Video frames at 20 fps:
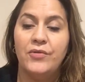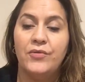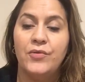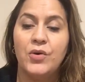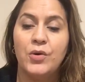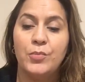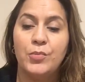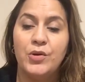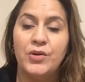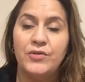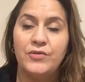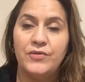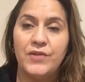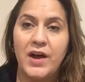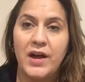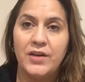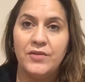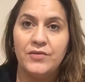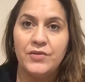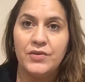
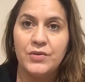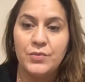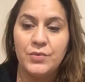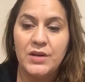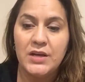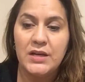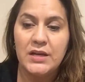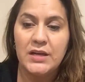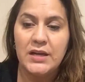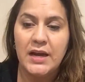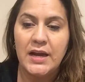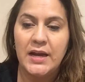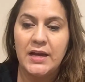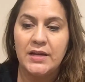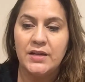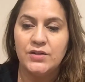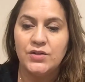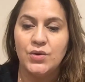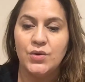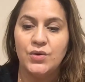4.5 for the week and
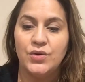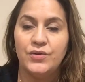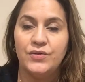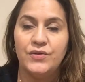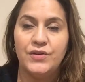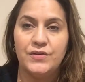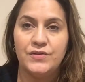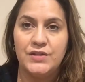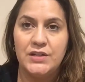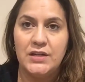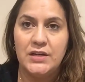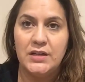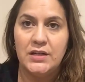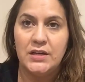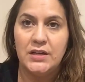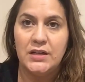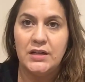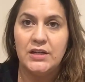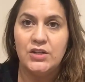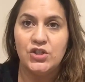a total of
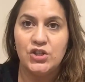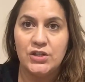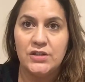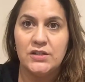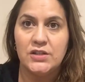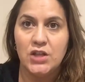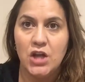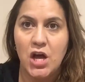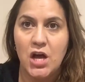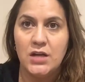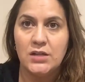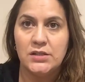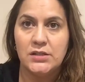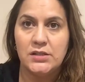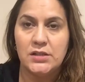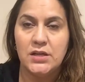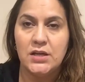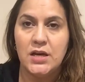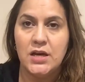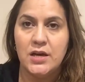15 inches
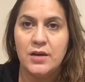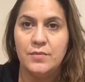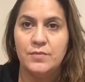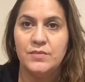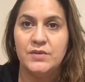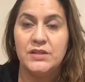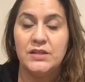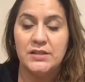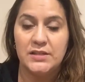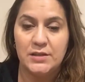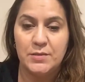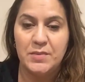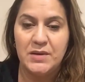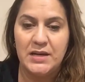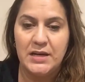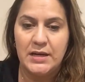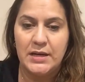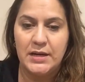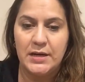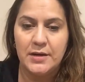lost since the
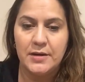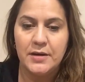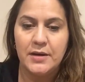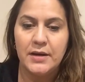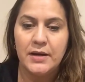beginning.